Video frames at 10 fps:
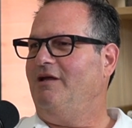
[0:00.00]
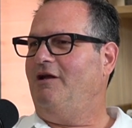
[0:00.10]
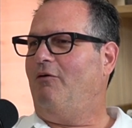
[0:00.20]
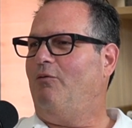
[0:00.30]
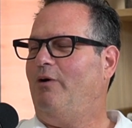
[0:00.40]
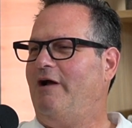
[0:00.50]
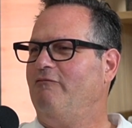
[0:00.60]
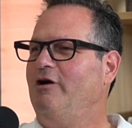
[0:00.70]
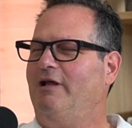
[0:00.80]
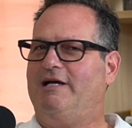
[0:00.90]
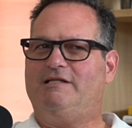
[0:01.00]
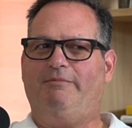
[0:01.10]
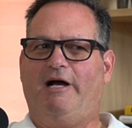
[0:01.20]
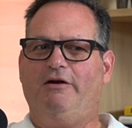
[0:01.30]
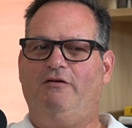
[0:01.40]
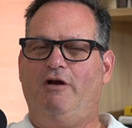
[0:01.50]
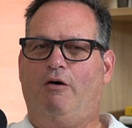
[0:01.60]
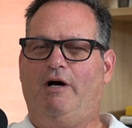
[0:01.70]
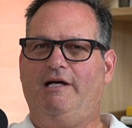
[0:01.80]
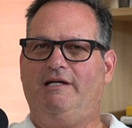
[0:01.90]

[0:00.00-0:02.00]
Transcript: what I've realized about you, Noah,